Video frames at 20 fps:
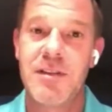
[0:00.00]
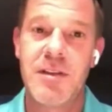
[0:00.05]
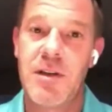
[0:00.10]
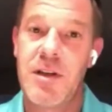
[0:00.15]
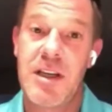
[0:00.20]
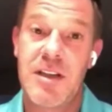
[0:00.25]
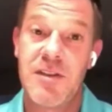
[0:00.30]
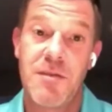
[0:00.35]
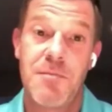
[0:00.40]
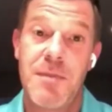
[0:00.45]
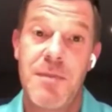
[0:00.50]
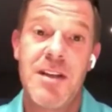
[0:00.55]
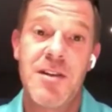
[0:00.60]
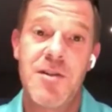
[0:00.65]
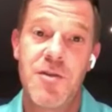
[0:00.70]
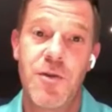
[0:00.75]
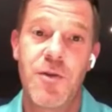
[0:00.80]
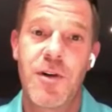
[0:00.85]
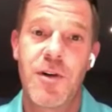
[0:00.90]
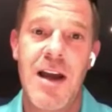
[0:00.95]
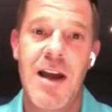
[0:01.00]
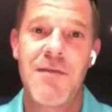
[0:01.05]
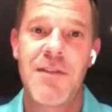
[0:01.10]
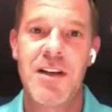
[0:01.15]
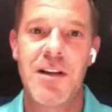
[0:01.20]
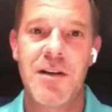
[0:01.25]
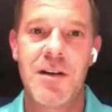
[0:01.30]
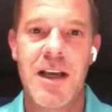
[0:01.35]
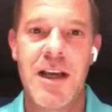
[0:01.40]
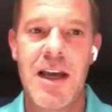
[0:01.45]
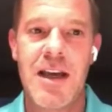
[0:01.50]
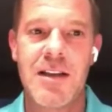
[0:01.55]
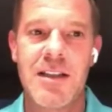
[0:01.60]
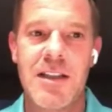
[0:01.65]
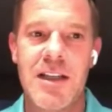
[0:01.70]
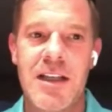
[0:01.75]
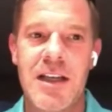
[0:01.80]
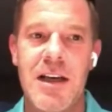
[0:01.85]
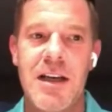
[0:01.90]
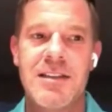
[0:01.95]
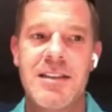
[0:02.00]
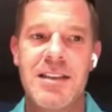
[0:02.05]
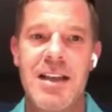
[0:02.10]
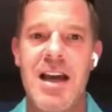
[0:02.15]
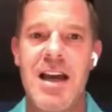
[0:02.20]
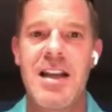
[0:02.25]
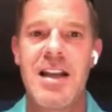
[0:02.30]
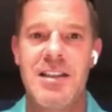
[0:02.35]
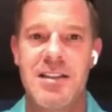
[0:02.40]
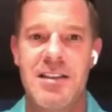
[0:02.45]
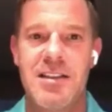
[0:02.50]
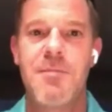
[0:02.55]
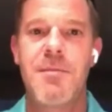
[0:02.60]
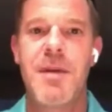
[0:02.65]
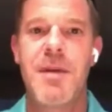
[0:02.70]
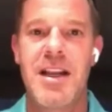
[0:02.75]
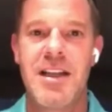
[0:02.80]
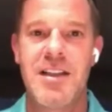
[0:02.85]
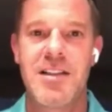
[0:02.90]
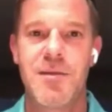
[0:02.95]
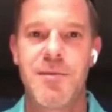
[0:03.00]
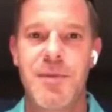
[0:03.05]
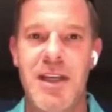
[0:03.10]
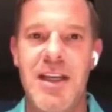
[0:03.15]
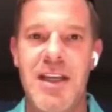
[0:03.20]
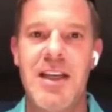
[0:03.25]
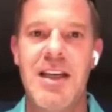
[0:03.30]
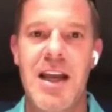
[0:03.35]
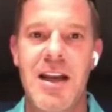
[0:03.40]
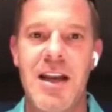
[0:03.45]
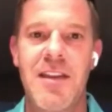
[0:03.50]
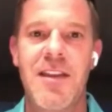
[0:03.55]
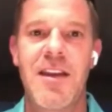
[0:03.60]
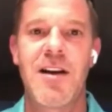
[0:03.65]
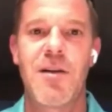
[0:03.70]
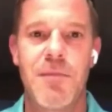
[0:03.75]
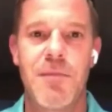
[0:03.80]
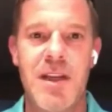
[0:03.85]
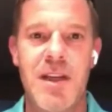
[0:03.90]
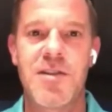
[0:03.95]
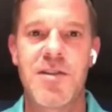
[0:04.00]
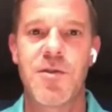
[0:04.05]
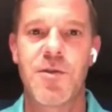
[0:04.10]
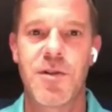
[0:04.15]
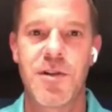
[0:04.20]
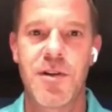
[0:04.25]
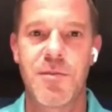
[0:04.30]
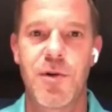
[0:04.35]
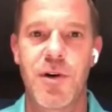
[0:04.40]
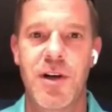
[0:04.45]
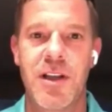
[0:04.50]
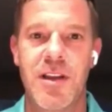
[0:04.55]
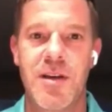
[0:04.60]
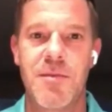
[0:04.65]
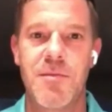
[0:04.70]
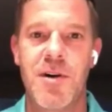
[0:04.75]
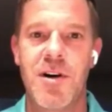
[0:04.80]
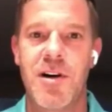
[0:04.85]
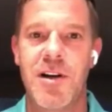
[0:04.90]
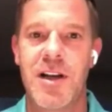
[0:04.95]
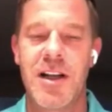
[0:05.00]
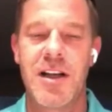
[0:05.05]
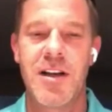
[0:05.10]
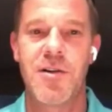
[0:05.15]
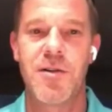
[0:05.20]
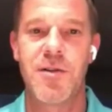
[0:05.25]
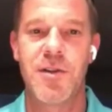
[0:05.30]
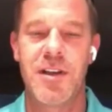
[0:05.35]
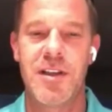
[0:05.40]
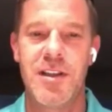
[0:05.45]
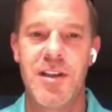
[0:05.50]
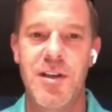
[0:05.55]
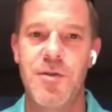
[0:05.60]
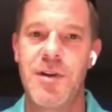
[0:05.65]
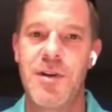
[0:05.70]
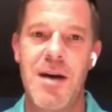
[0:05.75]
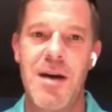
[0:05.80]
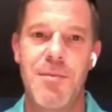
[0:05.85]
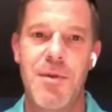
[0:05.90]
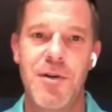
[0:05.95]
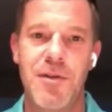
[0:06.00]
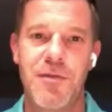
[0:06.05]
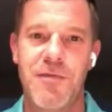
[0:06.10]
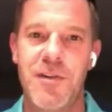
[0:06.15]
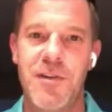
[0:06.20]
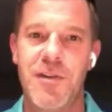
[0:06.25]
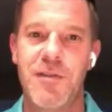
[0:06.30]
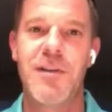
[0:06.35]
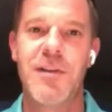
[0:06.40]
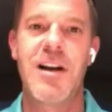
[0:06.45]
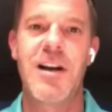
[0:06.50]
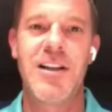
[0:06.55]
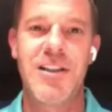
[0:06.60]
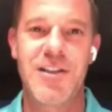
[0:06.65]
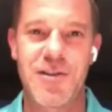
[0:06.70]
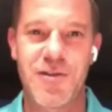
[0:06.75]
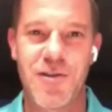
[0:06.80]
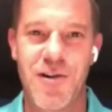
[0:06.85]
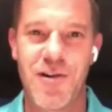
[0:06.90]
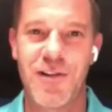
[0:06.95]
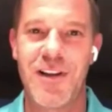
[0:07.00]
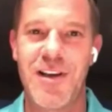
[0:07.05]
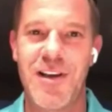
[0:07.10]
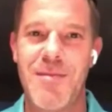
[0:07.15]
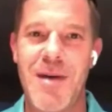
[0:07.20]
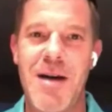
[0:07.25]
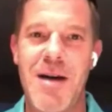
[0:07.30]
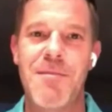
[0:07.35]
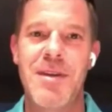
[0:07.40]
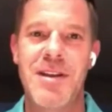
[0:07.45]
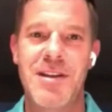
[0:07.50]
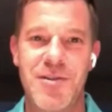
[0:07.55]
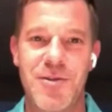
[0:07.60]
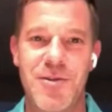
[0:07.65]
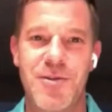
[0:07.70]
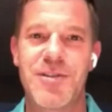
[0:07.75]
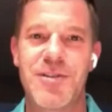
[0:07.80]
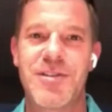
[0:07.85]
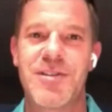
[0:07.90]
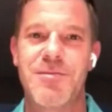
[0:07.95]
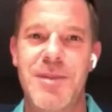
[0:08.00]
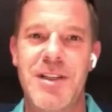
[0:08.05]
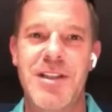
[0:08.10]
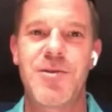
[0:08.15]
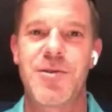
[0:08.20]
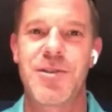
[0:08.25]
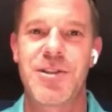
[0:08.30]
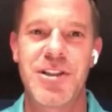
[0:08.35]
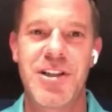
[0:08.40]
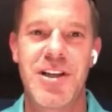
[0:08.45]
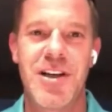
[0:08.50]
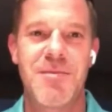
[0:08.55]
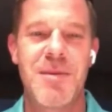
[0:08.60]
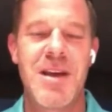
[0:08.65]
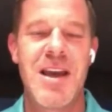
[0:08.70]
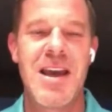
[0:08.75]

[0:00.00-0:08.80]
is a mentor, assigning somebody to be kind of their mentor to bring them on. I know that you and I both feel very strongly about mentors and mentorship,